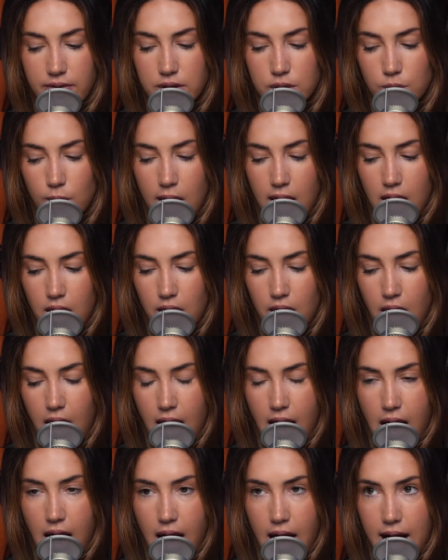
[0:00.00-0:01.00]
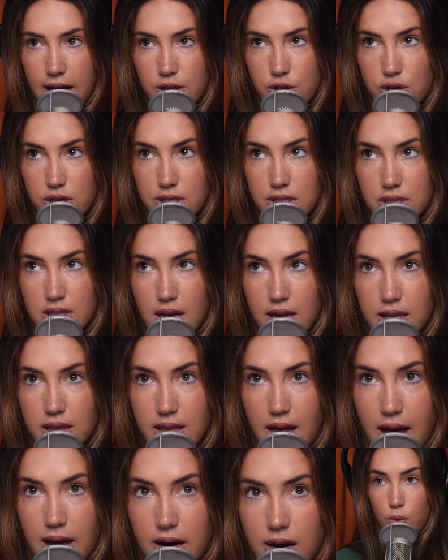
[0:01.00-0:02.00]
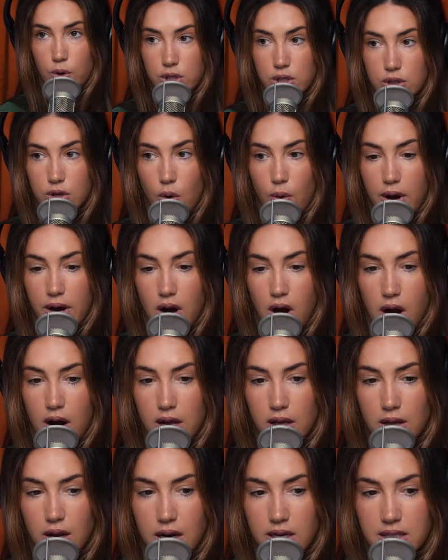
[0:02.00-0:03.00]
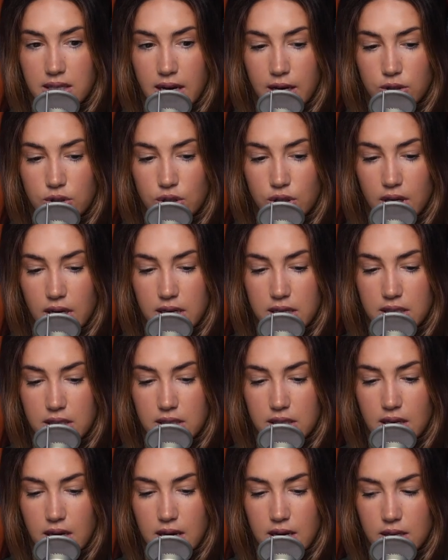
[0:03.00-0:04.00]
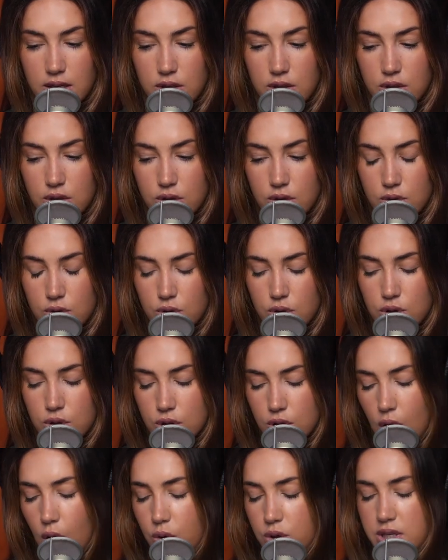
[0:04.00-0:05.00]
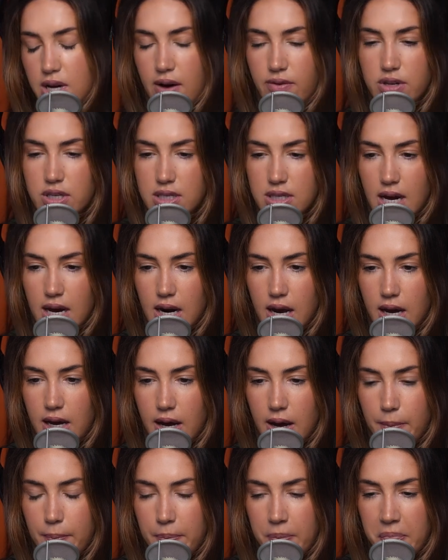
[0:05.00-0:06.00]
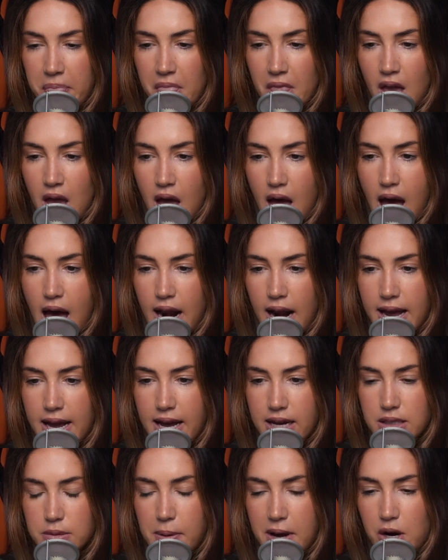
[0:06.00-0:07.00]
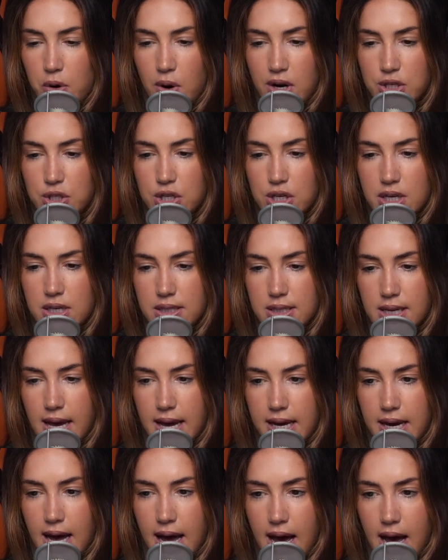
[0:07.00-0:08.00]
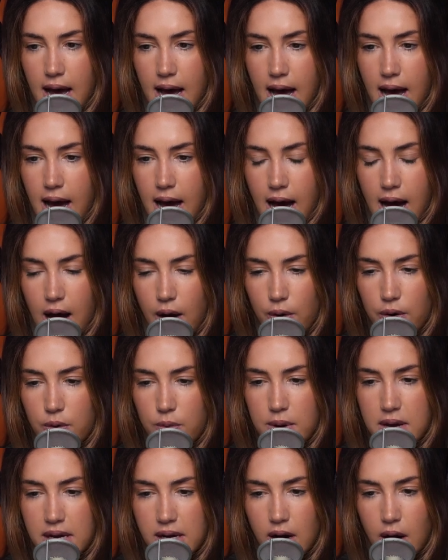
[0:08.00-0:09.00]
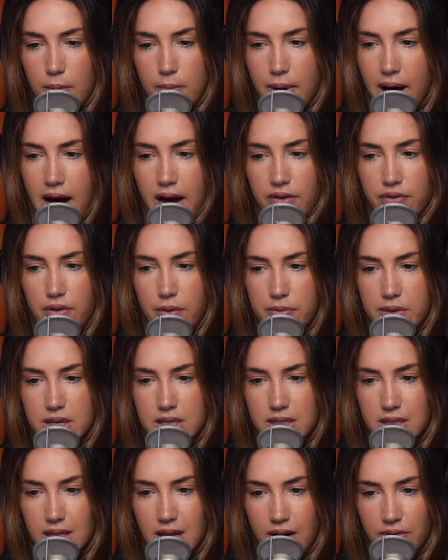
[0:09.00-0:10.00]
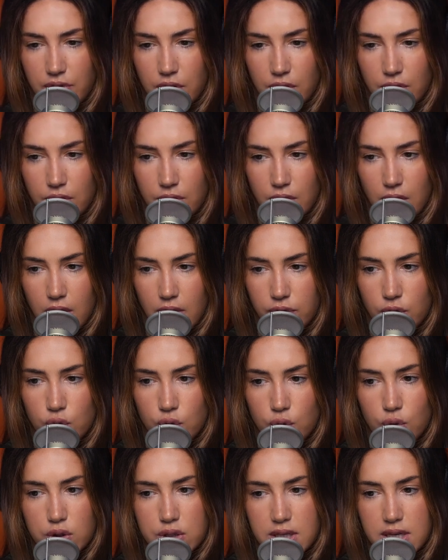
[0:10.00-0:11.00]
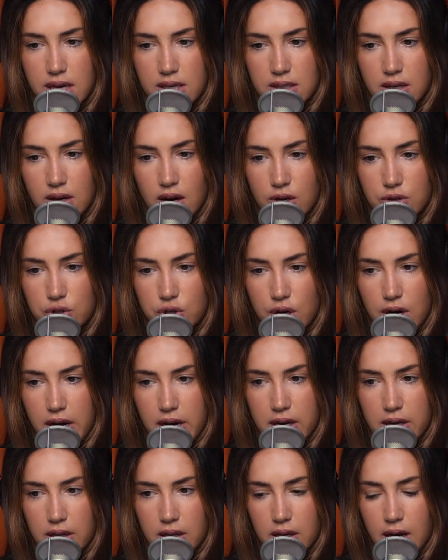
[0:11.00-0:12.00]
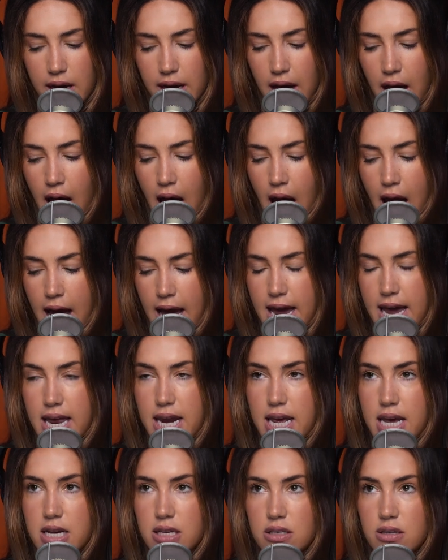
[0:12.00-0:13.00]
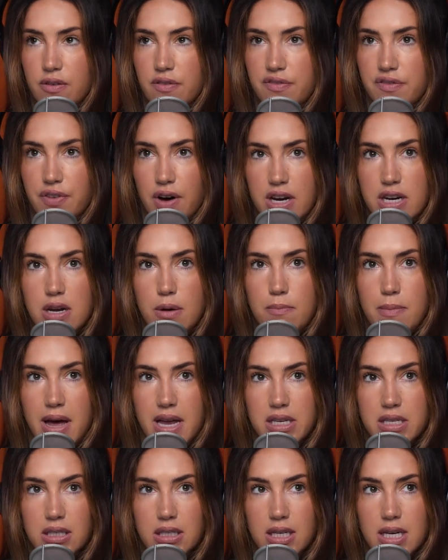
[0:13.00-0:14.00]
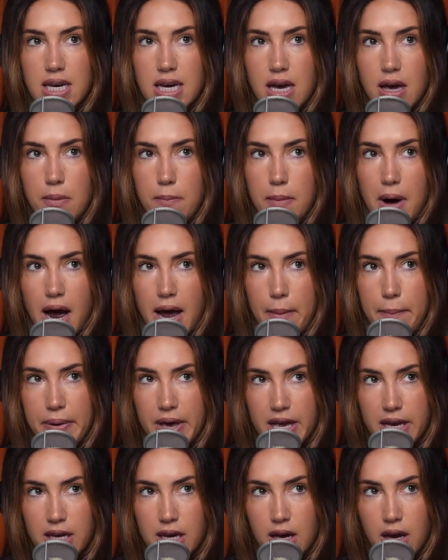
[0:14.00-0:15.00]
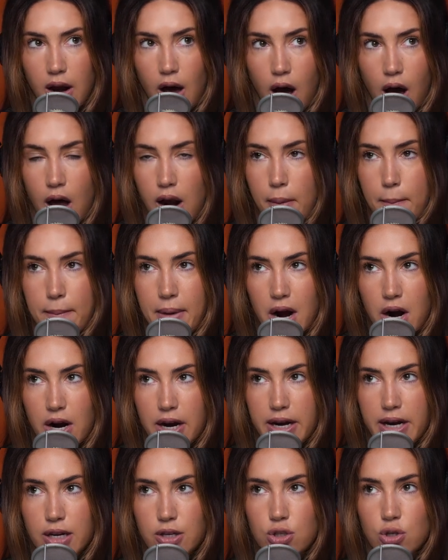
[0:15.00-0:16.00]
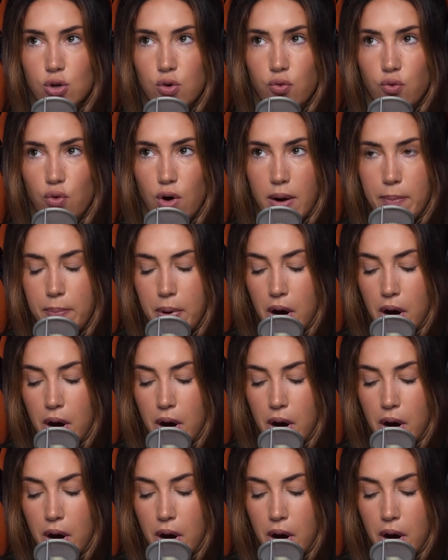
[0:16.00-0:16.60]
as well. I just think that what's going on in Los Angeles is so devastating. And I guess my question is like, how do we come back from this level of cruelty as a country? Like, it is fundamentally, in my opinion, un-American to rip